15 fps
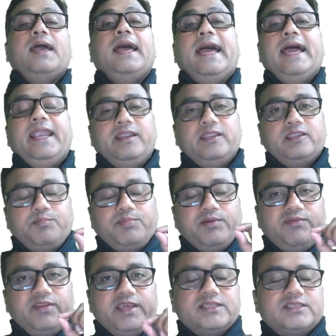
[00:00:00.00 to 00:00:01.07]
And the
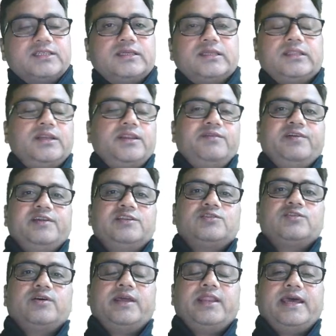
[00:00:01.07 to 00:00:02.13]
privilege defense
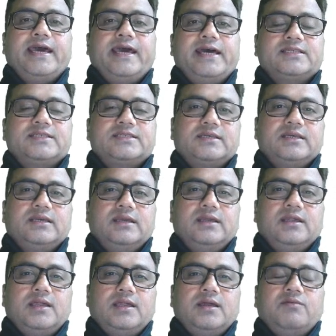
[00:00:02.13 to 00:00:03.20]
lawyer has
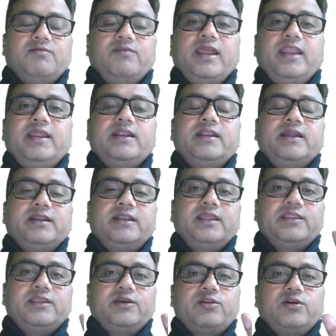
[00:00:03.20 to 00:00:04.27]
while
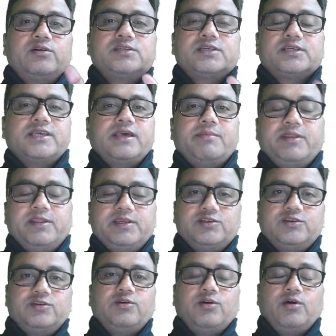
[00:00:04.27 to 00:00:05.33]
conducting the cross
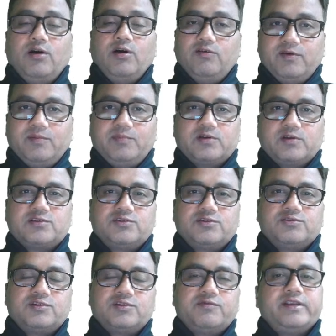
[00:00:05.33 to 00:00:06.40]
examination of a prosecution